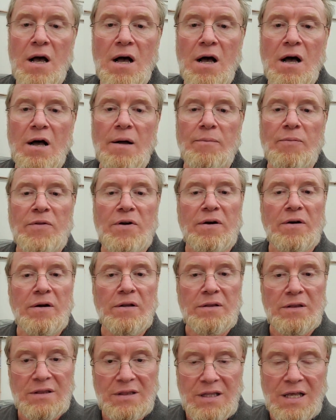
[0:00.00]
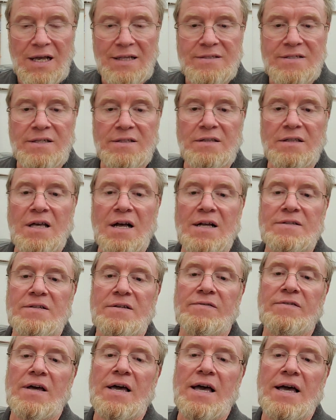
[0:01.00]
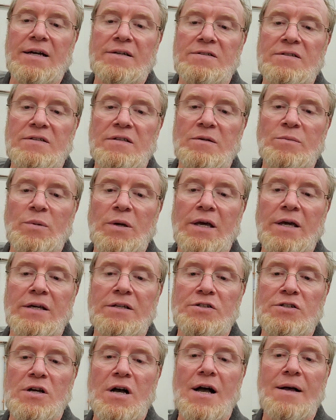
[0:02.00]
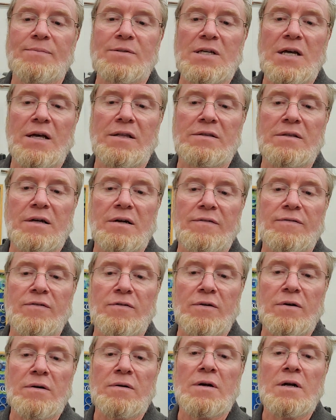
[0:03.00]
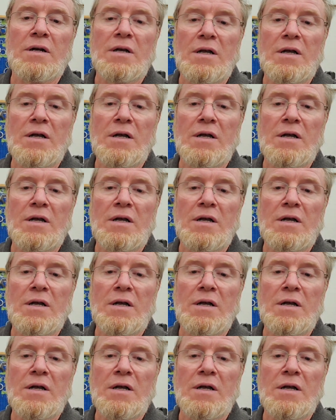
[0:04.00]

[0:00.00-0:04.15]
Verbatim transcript: Um, there are lots and lots of excellent paying jobs out there for